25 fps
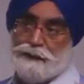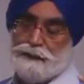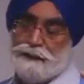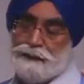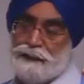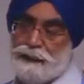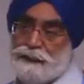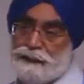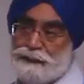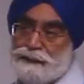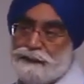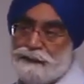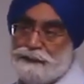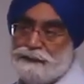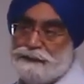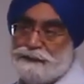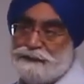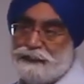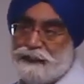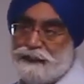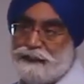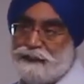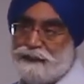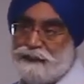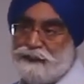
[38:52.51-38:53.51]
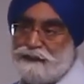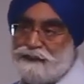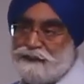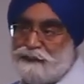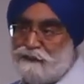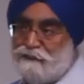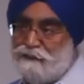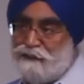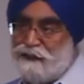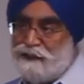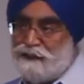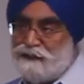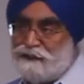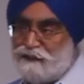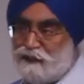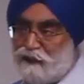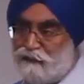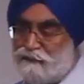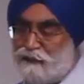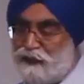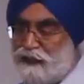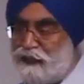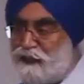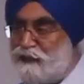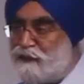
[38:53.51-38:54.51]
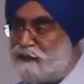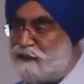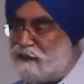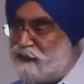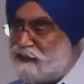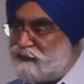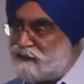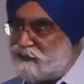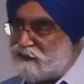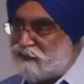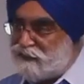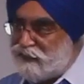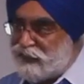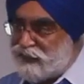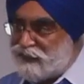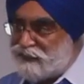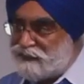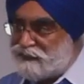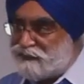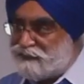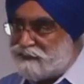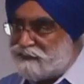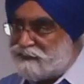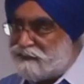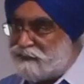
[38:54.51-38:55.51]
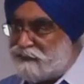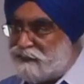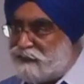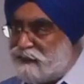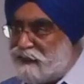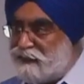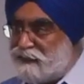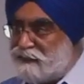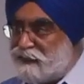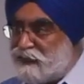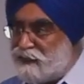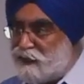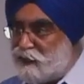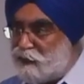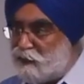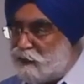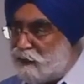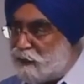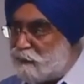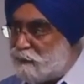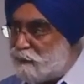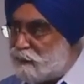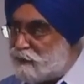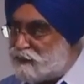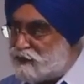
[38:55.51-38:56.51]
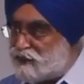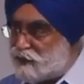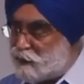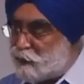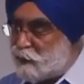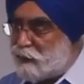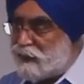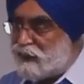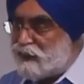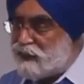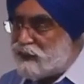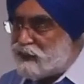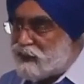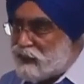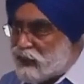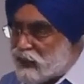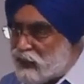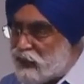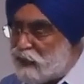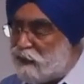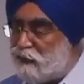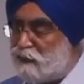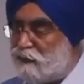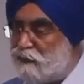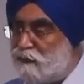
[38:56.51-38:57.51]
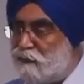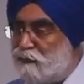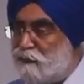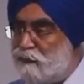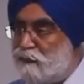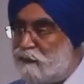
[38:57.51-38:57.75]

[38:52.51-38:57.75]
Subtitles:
that this aggressiveness of the interest rates that you are pursuing now,